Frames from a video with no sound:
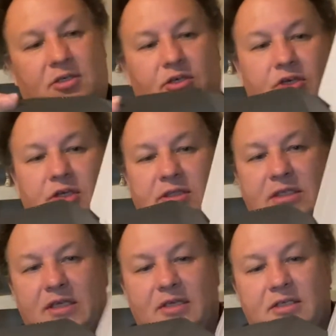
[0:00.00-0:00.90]
can
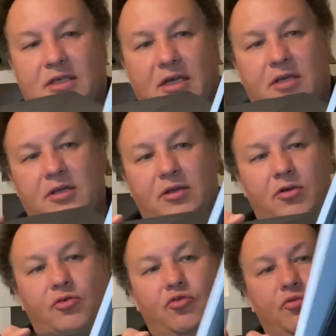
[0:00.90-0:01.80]
see that I can
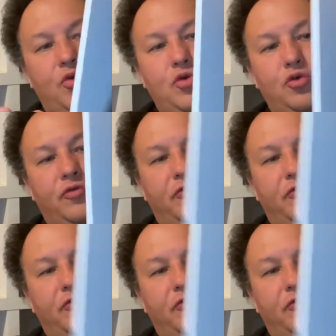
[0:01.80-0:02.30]
remove